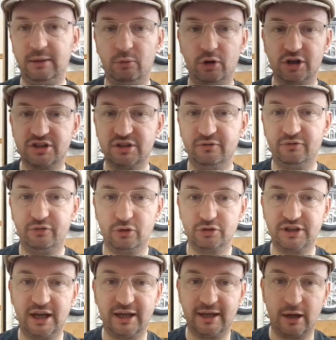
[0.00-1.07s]
It works in
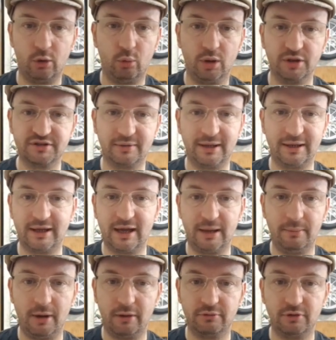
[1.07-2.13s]
48K or 1 to
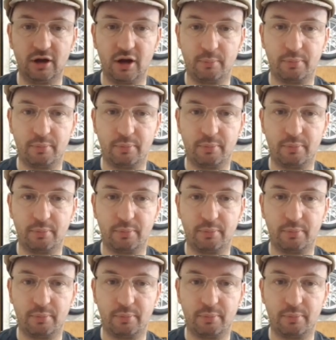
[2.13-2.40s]
8K mode, not a